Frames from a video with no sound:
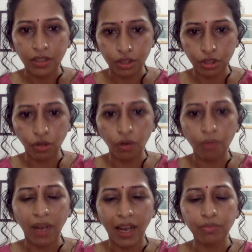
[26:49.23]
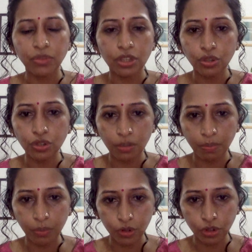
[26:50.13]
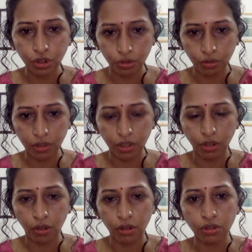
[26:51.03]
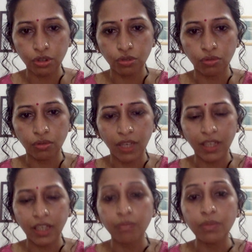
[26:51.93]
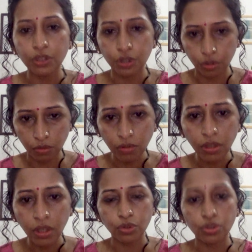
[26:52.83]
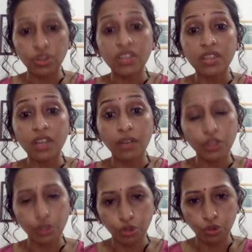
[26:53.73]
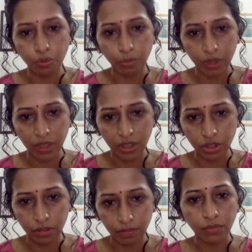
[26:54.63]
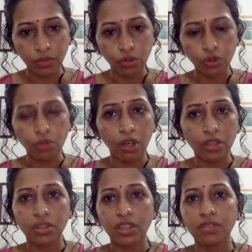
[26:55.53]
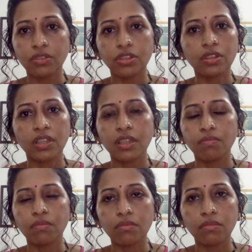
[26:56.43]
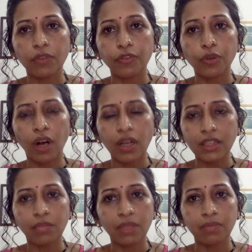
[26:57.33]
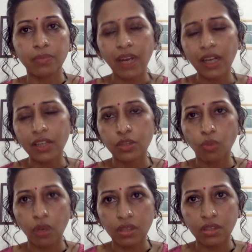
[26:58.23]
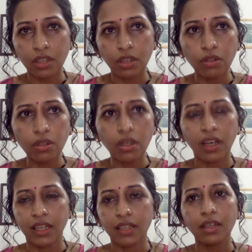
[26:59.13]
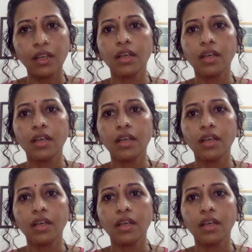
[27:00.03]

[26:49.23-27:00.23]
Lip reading: I'm here to support you in order to enable you to discover your true potential. So Montessori theory, if you're asking me in practice, what does it look like?